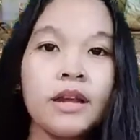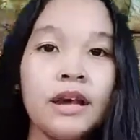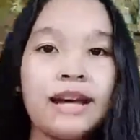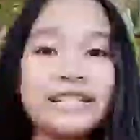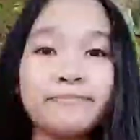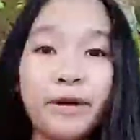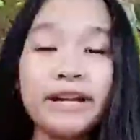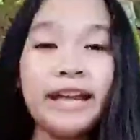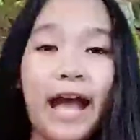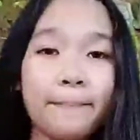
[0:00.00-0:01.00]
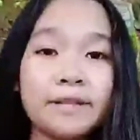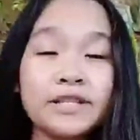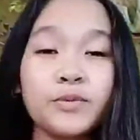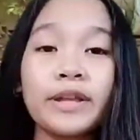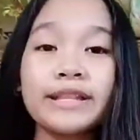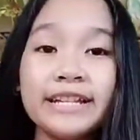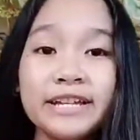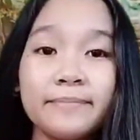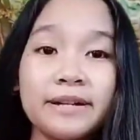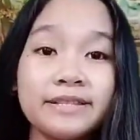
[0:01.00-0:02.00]
A sprain happens when
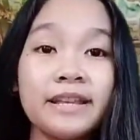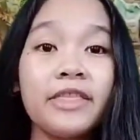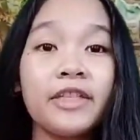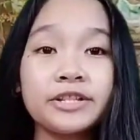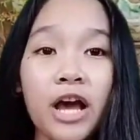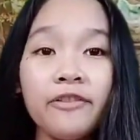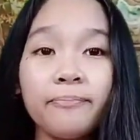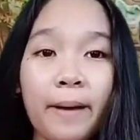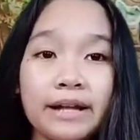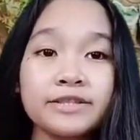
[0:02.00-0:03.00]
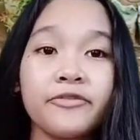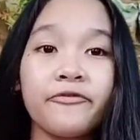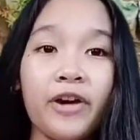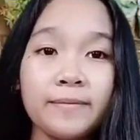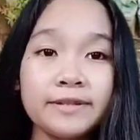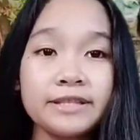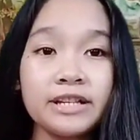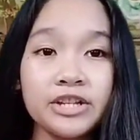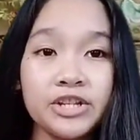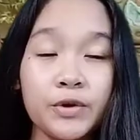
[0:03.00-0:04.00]
ligaments, the tough bands of fibrous
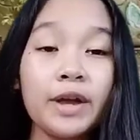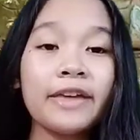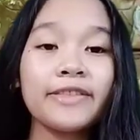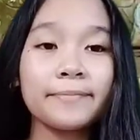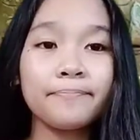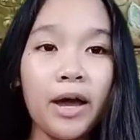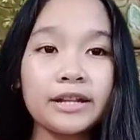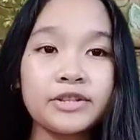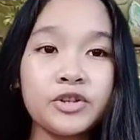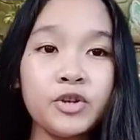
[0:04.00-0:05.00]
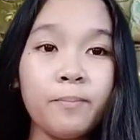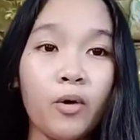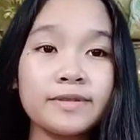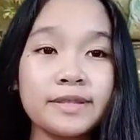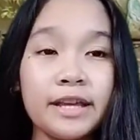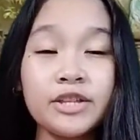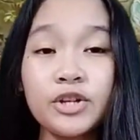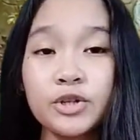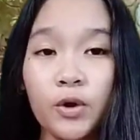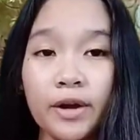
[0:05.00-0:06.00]
tissue that bind two bones in
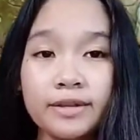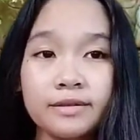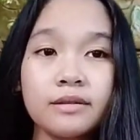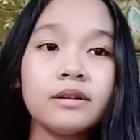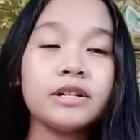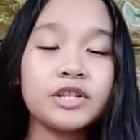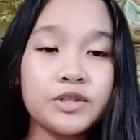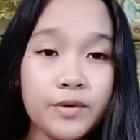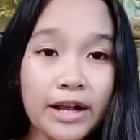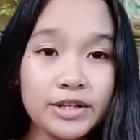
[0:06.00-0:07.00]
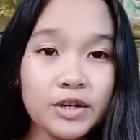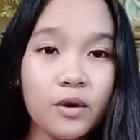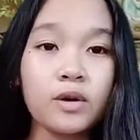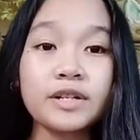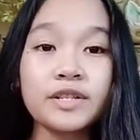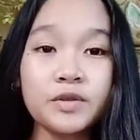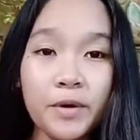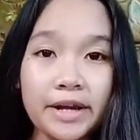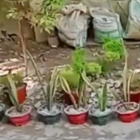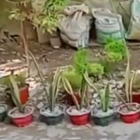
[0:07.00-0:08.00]
your joints, stretch or
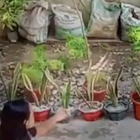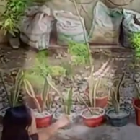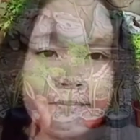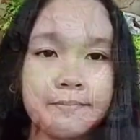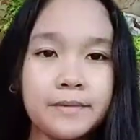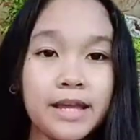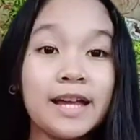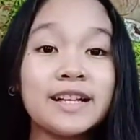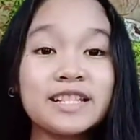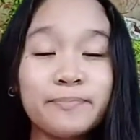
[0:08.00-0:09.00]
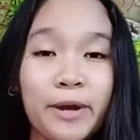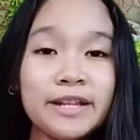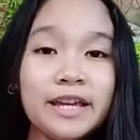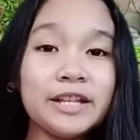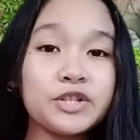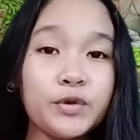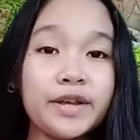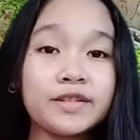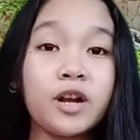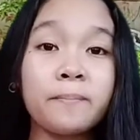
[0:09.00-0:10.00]
strain. Sprain
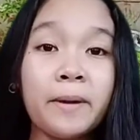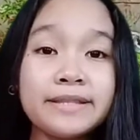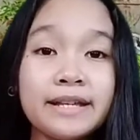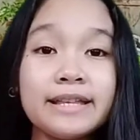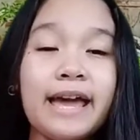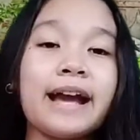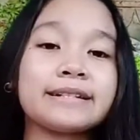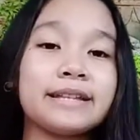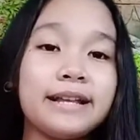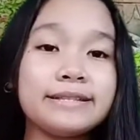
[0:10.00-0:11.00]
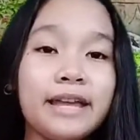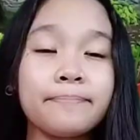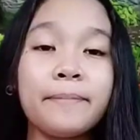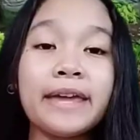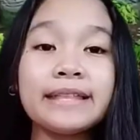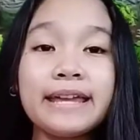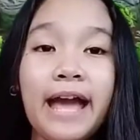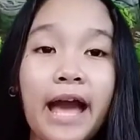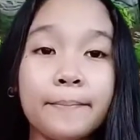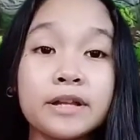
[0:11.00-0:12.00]
injuries are basically accidents that mainly
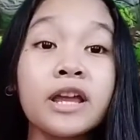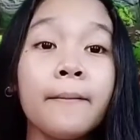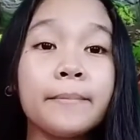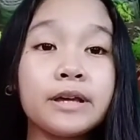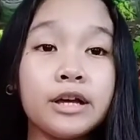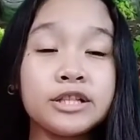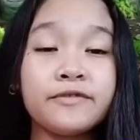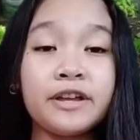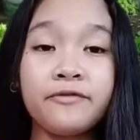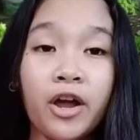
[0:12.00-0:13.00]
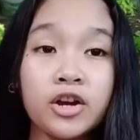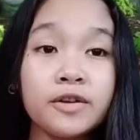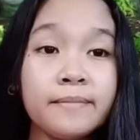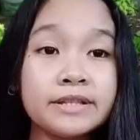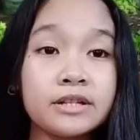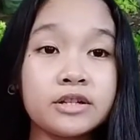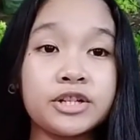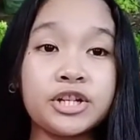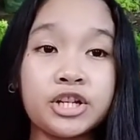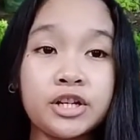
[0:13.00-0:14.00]
happen because of environmental
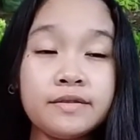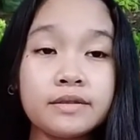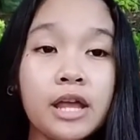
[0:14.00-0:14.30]
conditions,